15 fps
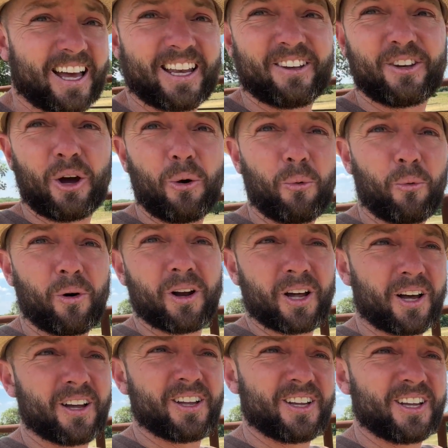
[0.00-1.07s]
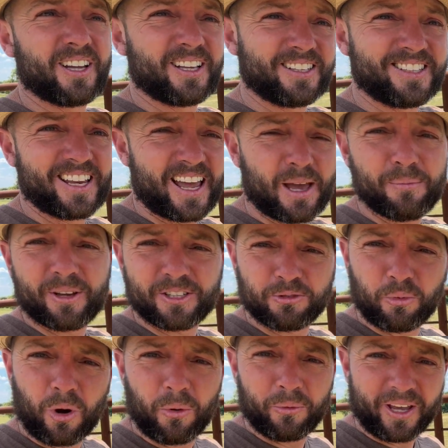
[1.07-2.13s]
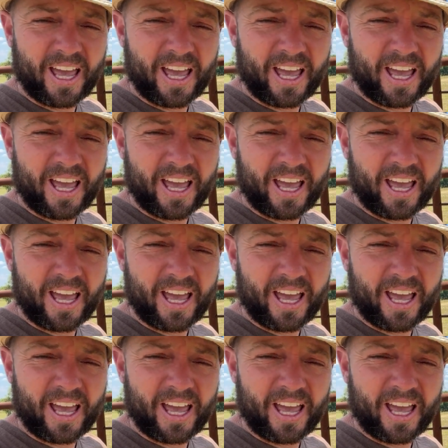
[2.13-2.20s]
don't want to damage what we